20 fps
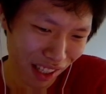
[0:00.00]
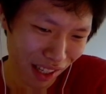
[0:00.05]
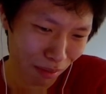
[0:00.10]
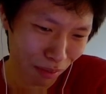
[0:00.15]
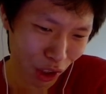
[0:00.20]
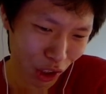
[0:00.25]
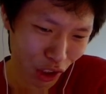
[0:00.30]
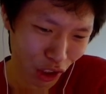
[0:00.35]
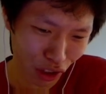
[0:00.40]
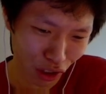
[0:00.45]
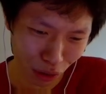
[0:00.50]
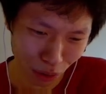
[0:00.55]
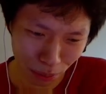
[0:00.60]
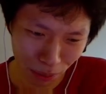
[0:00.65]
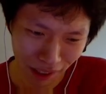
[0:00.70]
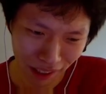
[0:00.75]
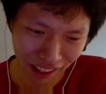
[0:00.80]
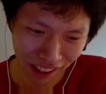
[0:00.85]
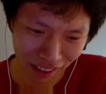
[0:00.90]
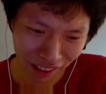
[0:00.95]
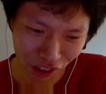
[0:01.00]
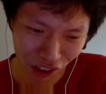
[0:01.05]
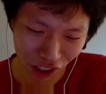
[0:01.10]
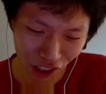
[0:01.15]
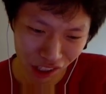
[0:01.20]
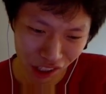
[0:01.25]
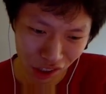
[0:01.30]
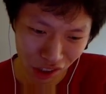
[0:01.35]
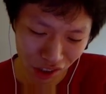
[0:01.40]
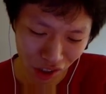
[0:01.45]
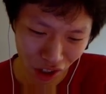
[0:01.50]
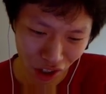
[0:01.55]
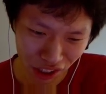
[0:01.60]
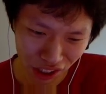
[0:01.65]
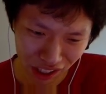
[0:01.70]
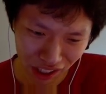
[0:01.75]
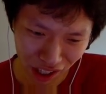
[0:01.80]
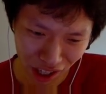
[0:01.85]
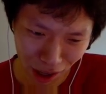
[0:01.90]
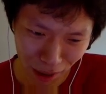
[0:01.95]
I'm sure it'll be like very strong
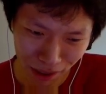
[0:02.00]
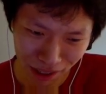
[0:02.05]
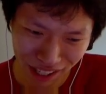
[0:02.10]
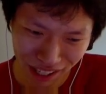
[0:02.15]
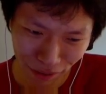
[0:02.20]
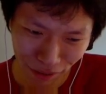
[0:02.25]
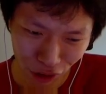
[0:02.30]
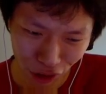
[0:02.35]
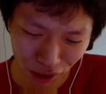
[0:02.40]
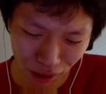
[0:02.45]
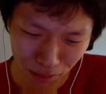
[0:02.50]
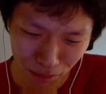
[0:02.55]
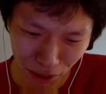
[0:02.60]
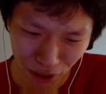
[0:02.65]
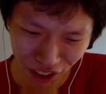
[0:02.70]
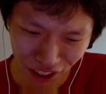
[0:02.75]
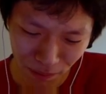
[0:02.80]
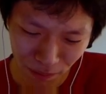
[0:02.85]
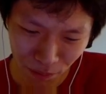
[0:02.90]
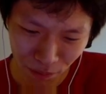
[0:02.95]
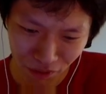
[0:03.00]
to compensate for it, but